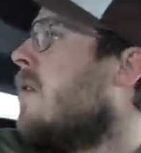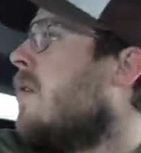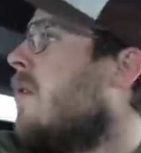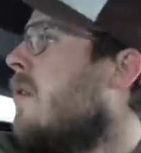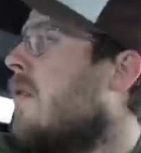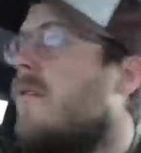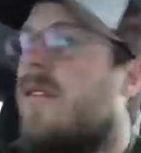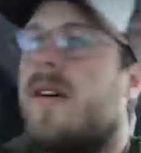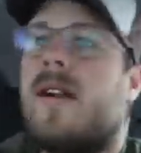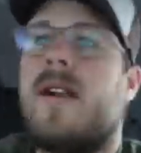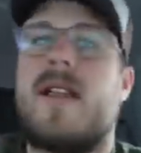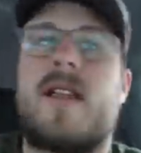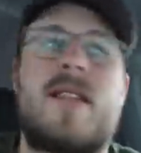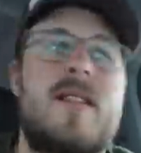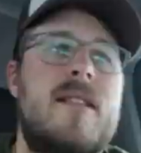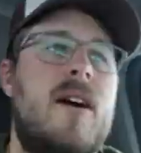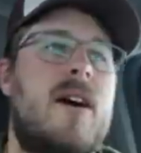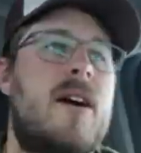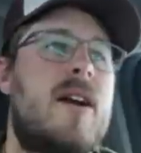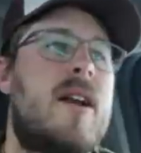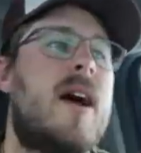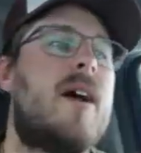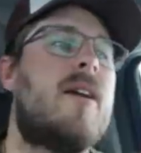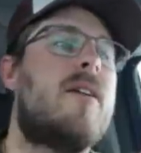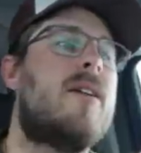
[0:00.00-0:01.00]
we're finally
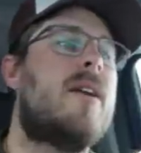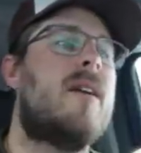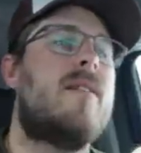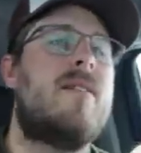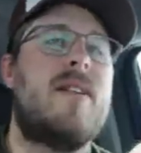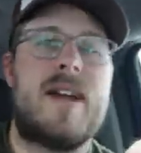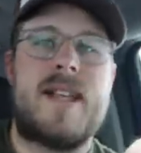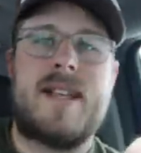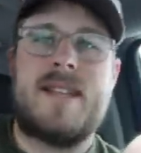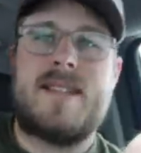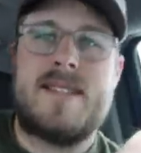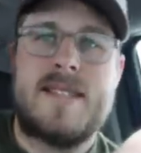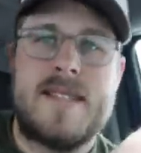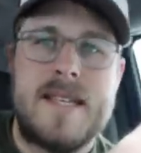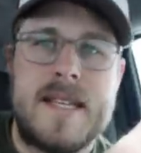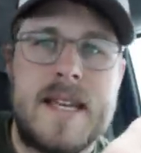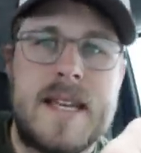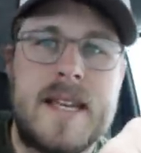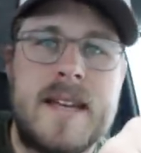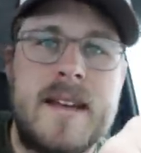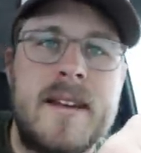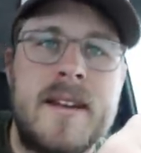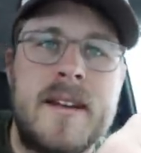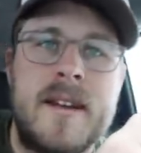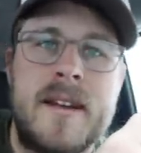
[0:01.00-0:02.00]
thawed out enough I can
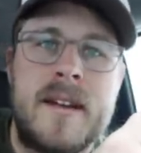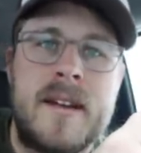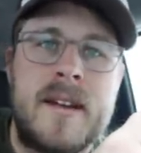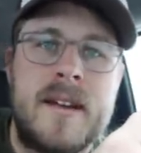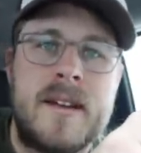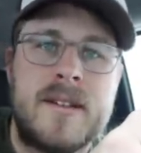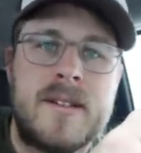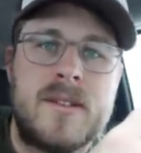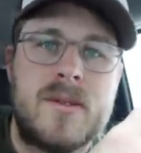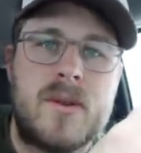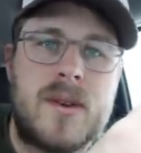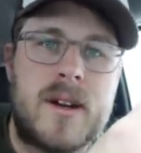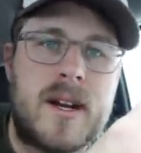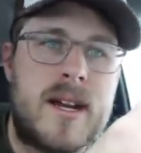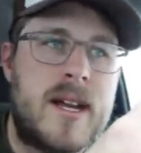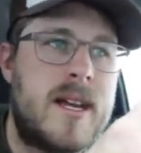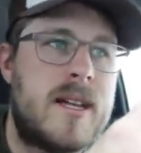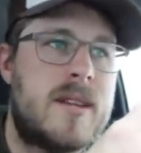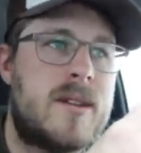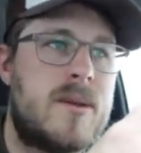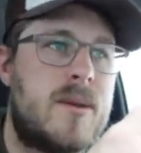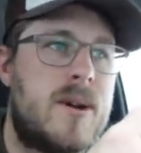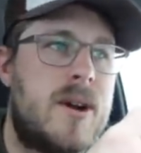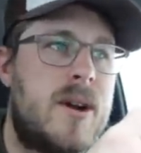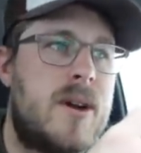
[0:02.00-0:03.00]
see. So we're gonna
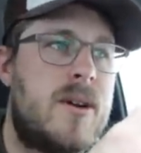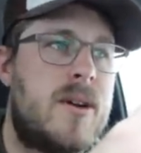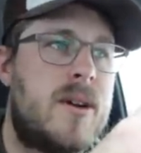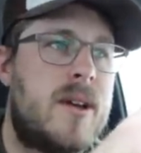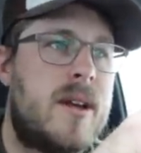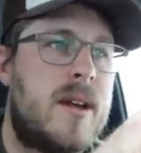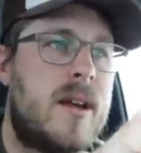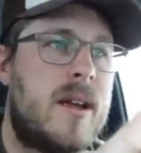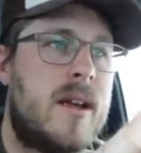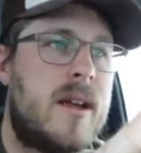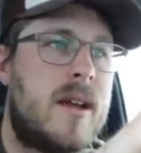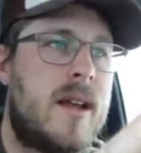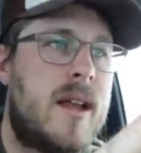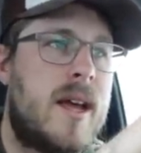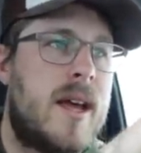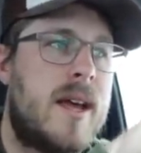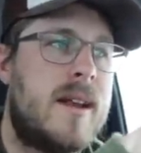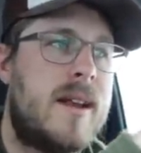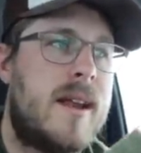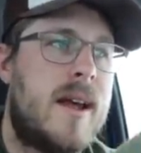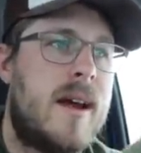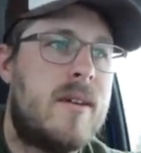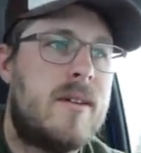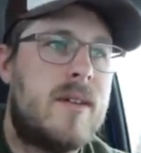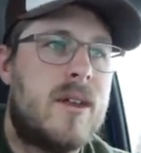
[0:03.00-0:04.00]
hit the road and head
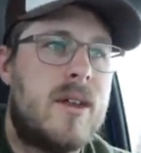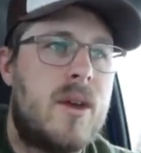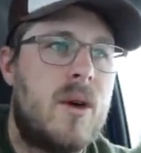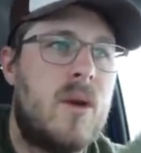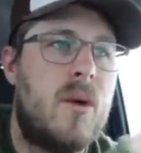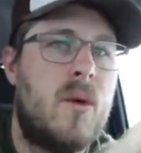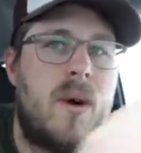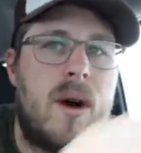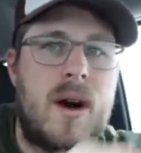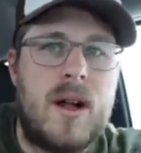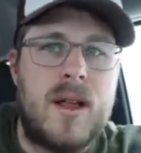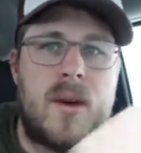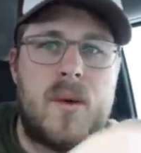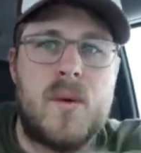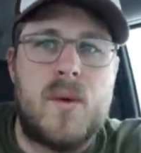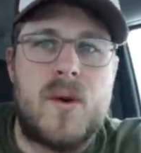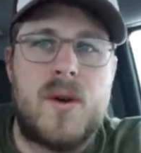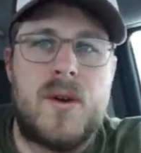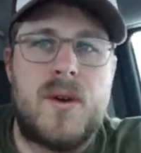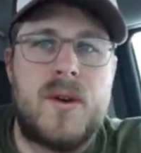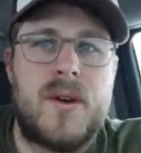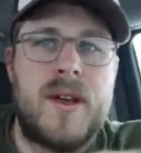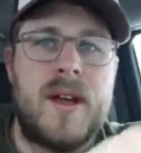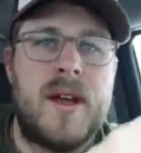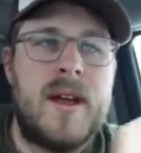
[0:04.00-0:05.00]
down to the old Wally
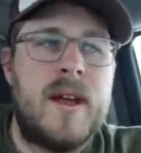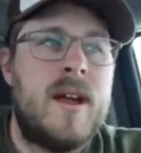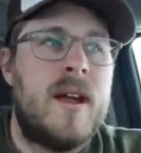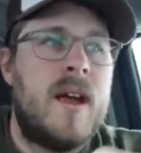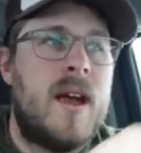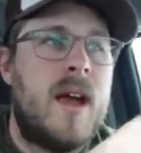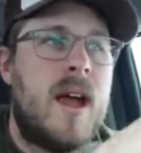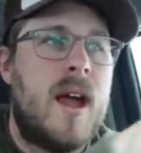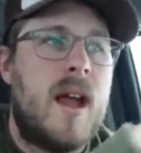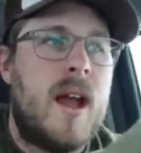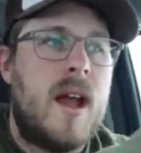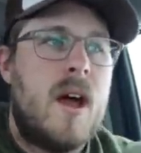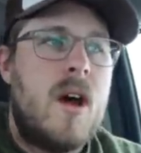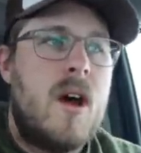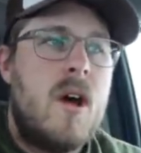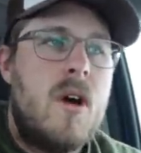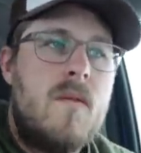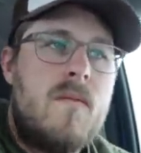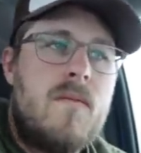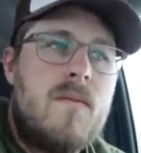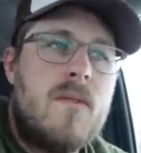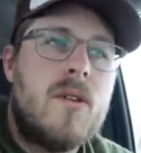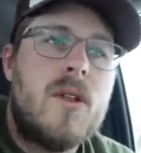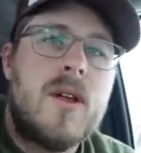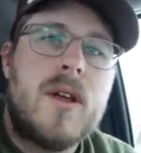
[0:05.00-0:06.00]
World and
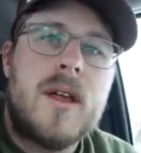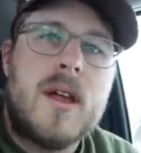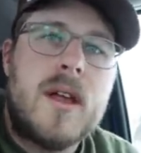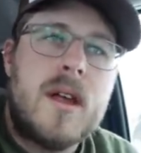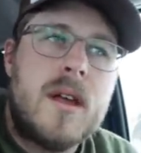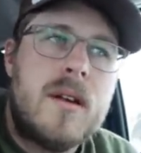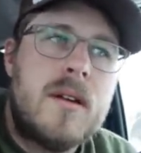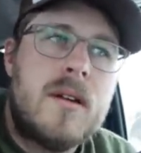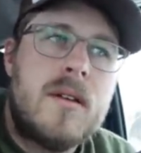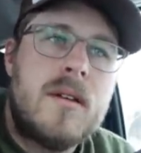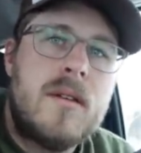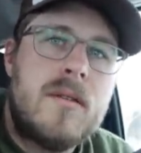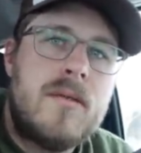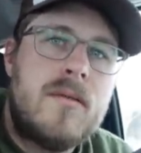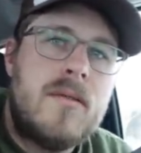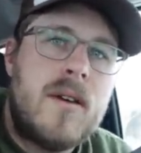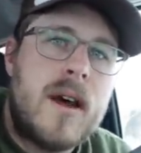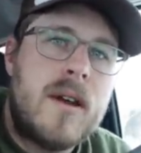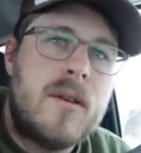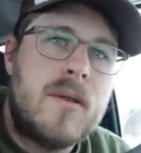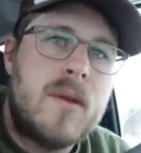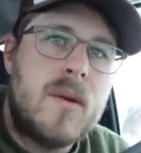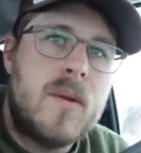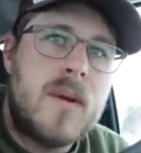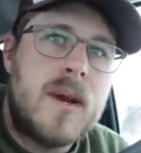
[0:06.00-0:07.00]
hopefully
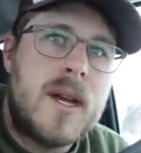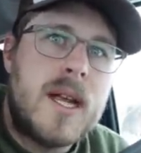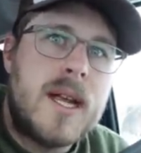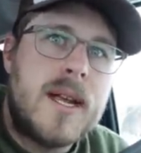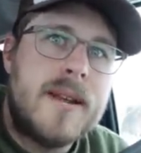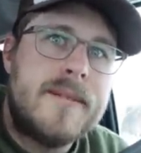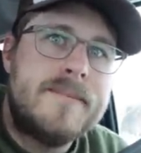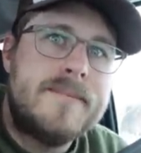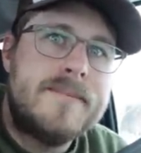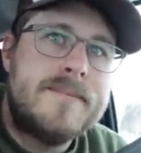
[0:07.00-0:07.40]
find what we need.